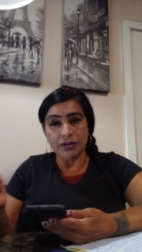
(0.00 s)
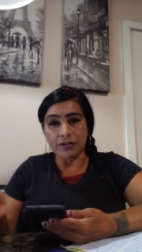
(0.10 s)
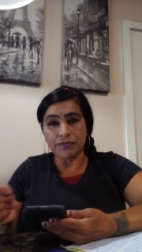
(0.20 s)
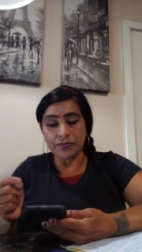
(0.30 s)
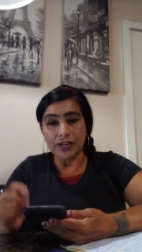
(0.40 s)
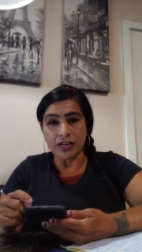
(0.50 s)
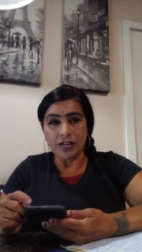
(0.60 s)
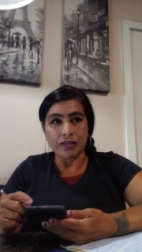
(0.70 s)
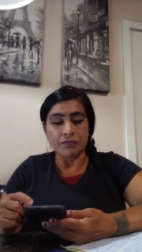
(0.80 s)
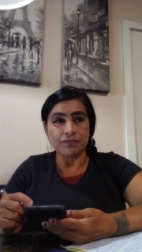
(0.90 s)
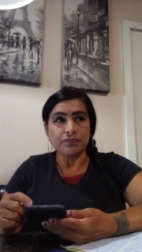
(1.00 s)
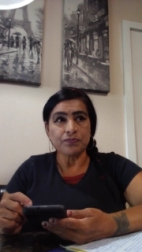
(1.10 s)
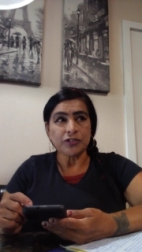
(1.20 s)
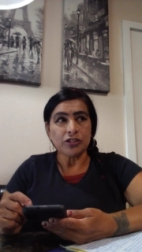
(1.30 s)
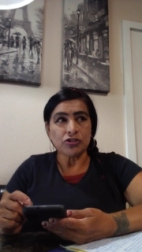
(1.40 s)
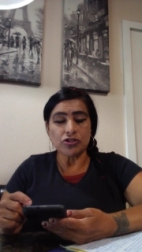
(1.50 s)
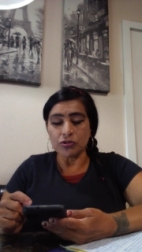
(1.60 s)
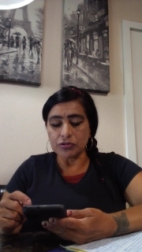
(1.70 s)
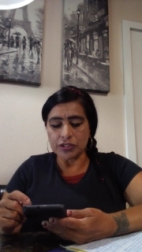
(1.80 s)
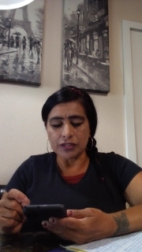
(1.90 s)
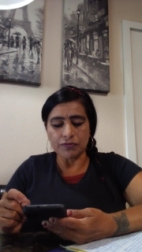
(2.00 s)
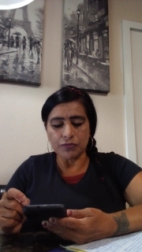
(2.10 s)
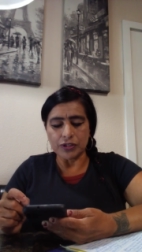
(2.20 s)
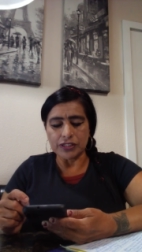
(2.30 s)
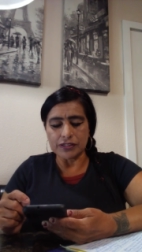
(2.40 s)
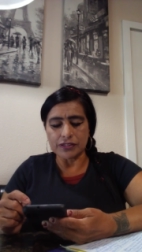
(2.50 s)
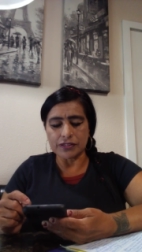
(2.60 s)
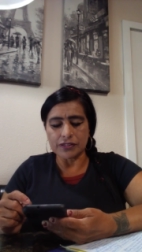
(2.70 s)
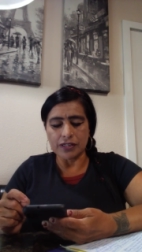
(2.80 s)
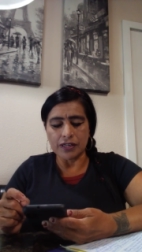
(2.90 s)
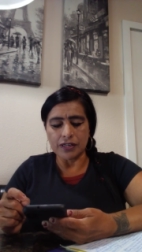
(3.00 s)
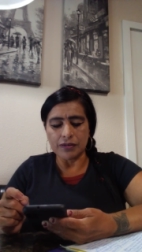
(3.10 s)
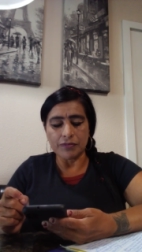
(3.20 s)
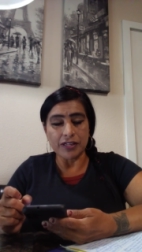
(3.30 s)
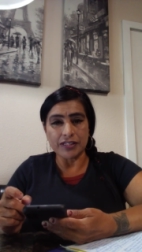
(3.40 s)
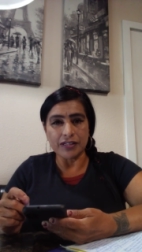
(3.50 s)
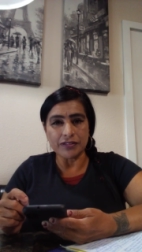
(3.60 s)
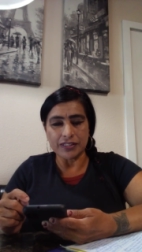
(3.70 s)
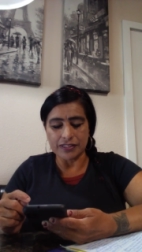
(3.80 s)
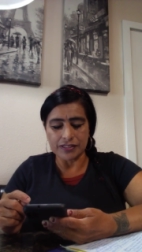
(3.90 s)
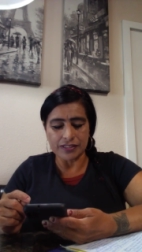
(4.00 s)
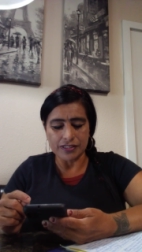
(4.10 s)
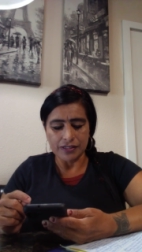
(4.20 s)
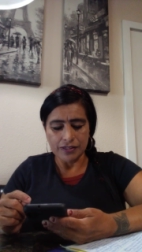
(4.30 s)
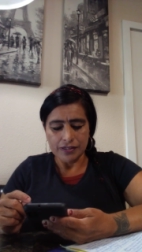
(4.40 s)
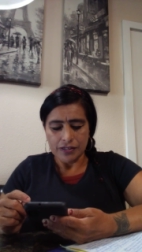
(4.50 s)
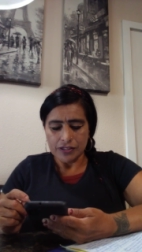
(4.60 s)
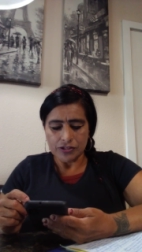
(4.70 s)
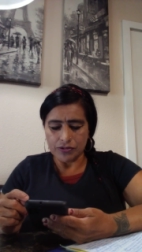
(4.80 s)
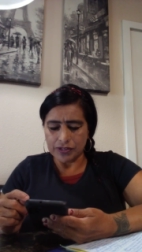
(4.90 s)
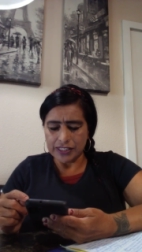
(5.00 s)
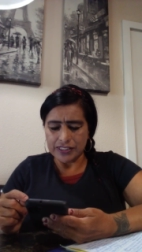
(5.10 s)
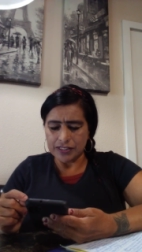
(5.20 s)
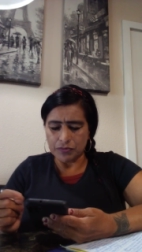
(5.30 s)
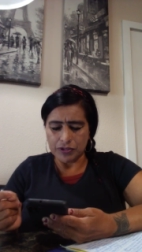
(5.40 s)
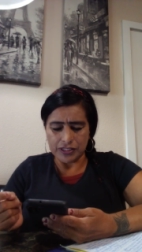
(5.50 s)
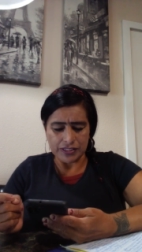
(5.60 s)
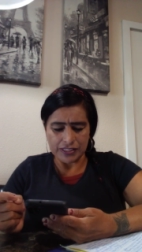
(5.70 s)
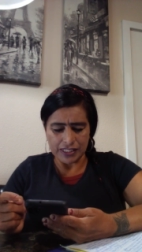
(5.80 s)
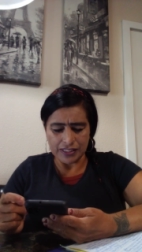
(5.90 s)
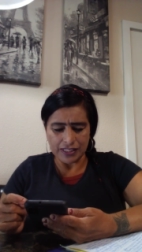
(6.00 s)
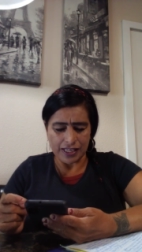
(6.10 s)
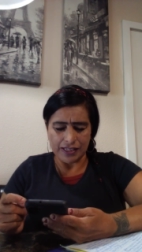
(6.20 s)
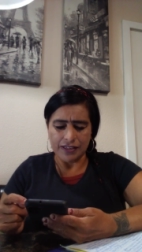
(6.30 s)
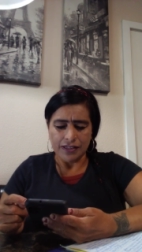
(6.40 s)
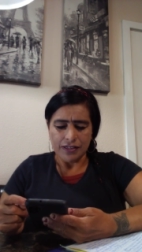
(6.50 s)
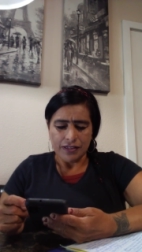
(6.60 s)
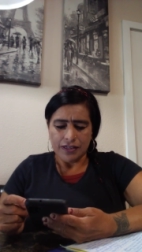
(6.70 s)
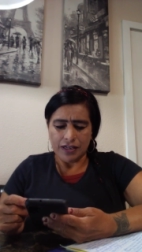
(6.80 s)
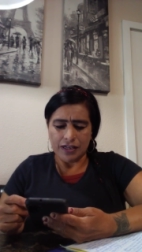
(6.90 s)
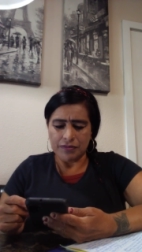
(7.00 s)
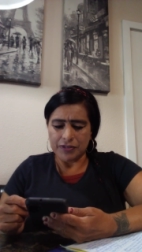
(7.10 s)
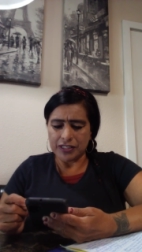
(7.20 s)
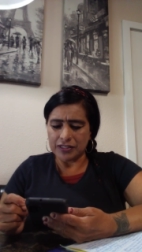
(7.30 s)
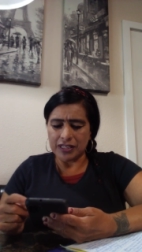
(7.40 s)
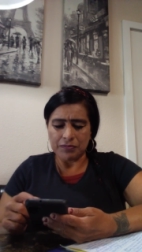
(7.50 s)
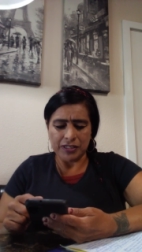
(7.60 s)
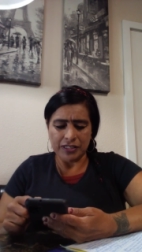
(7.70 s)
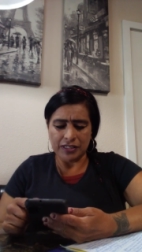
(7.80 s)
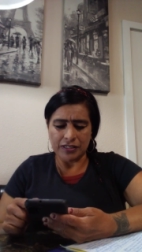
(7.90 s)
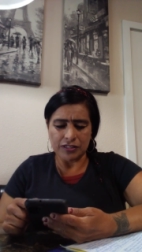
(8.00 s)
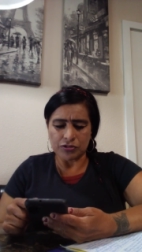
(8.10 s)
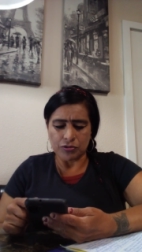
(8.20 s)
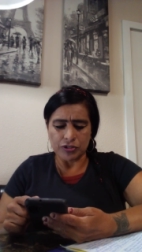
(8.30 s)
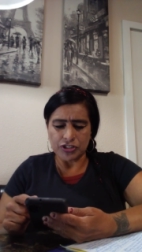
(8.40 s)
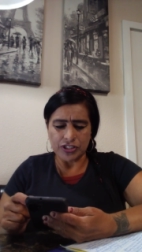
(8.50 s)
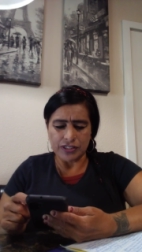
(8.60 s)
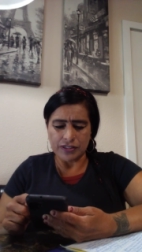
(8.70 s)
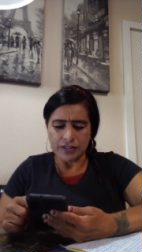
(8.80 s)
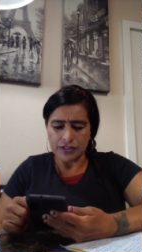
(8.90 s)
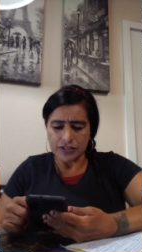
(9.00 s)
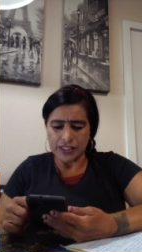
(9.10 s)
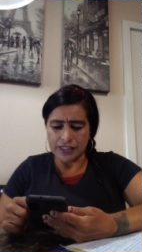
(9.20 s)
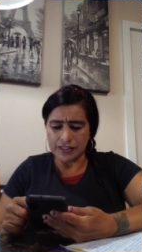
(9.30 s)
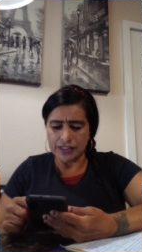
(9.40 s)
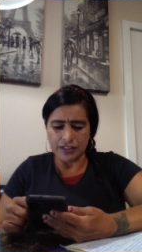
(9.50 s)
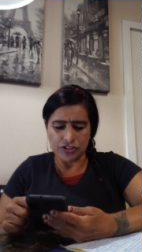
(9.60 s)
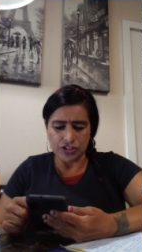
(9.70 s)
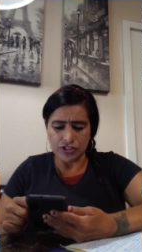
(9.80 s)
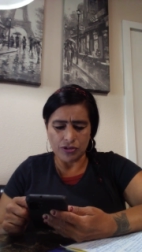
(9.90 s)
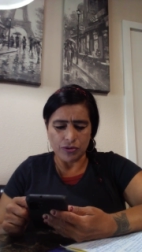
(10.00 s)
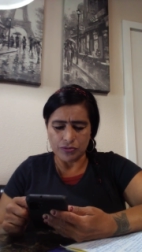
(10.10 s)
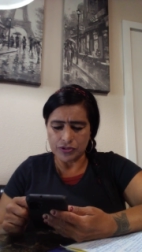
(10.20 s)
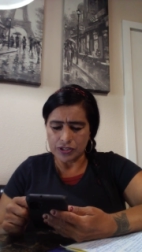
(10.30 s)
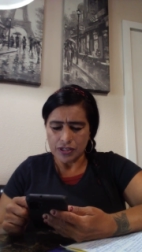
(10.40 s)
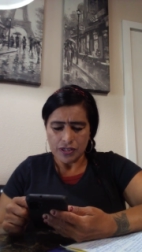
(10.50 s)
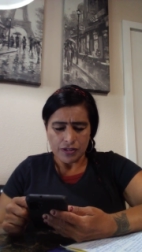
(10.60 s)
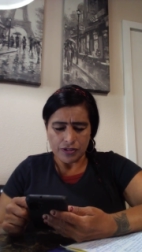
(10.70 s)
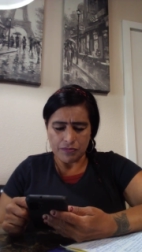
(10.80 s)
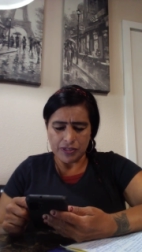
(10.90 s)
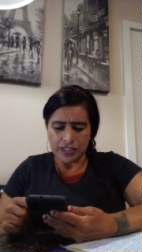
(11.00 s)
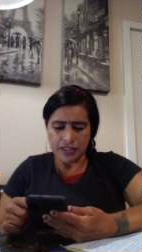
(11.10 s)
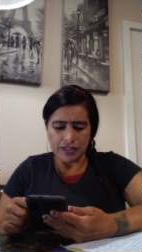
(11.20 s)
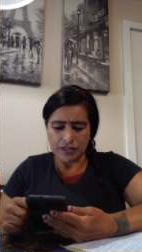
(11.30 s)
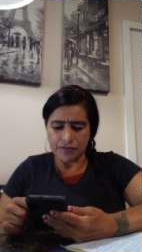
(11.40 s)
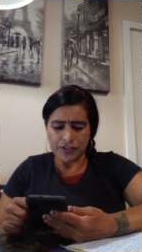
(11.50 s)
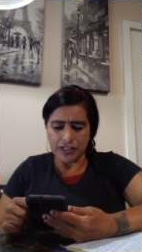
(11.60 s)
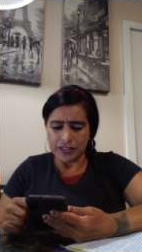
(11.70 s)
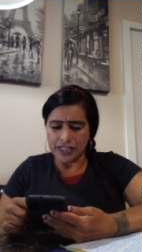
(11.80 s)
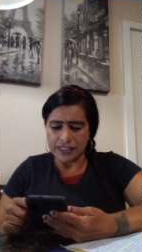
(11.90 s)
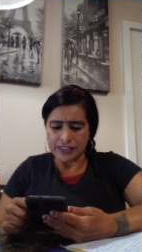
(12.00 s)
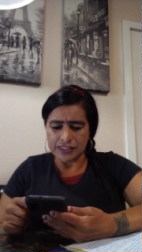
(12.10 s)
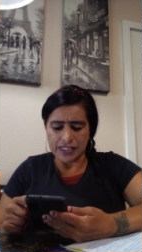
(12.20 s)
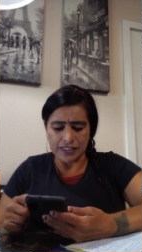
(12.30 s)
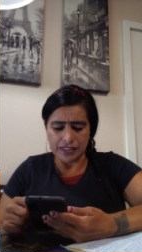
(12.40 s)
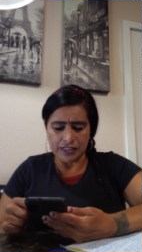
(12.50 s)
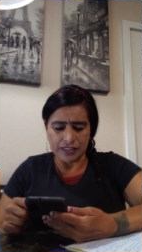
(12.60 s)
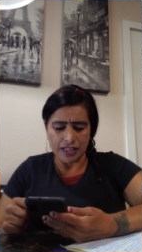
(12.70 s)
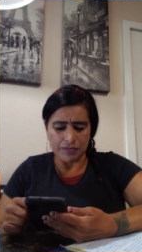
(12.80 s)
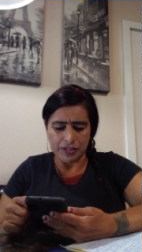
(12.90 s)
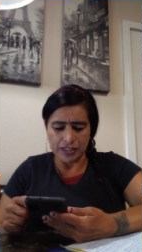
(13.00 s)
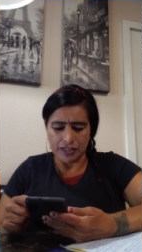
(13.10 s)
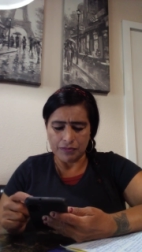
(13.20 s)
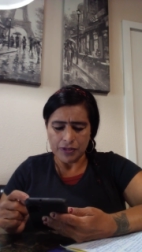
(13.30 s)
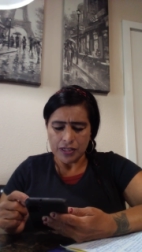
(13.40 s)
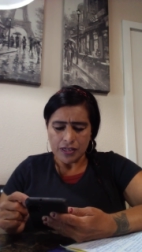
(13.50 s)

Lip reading: of Joseph was a Hellenist. So I did, what is Heli? Heli meaning is origin, saying that she knows. The meaning of Heli ascended and climbing up.